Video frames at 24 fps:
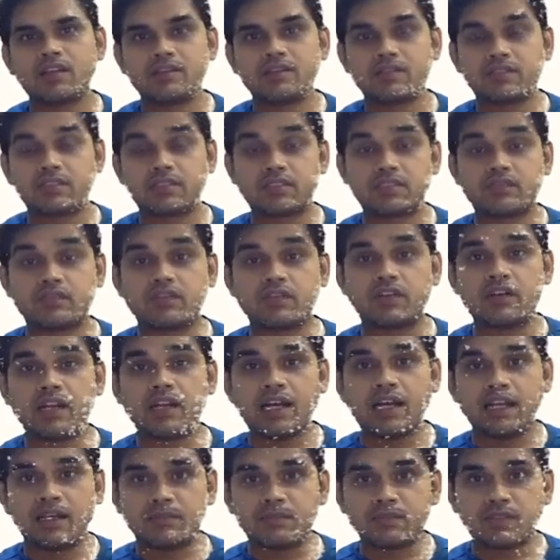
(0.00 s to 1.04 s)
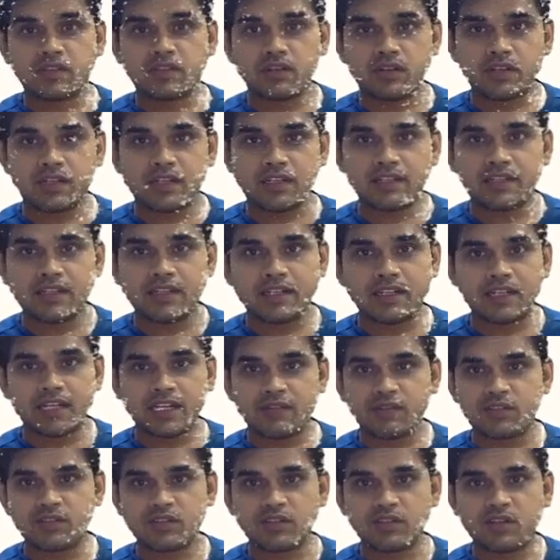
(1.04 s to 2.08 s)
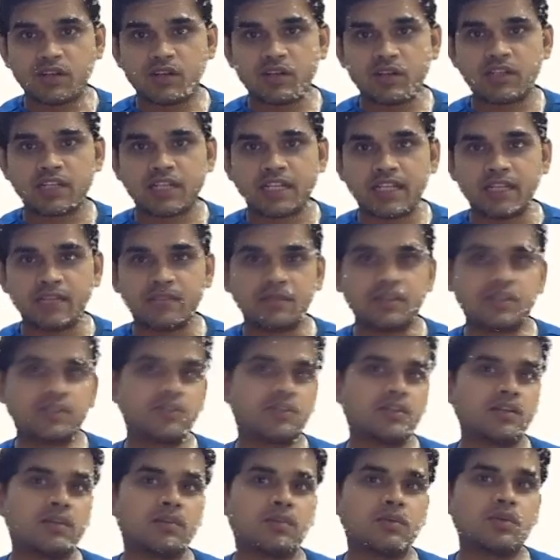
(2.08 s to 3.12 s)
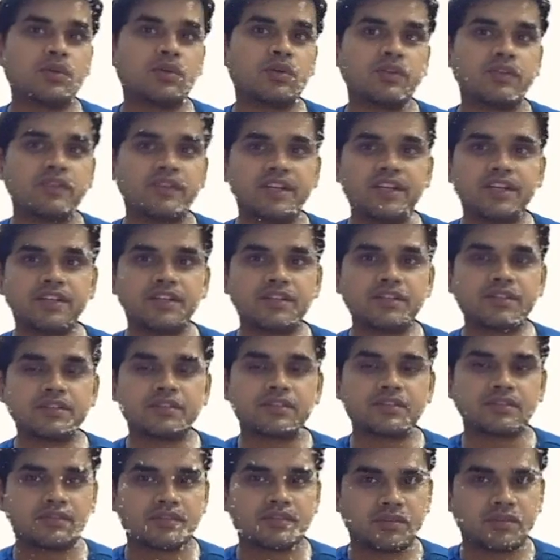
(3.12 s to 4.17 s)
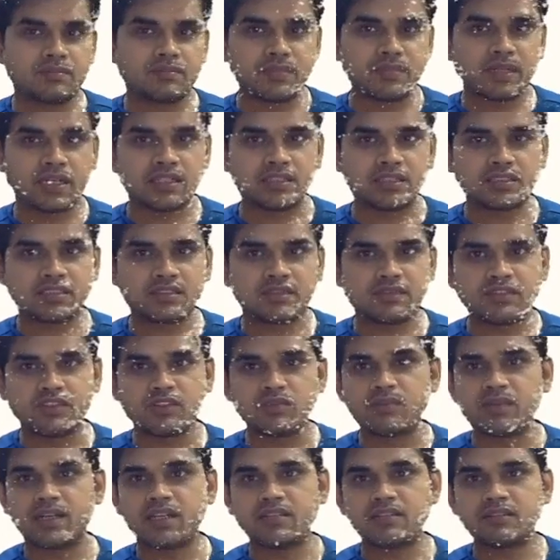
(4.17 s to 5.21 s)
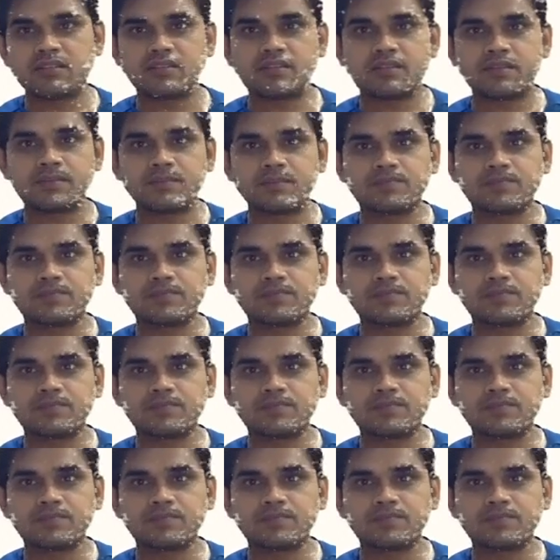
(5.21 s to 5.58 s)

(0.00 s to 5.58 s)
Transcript: First of all, I am sorry that I was not able to upload videos from past few months.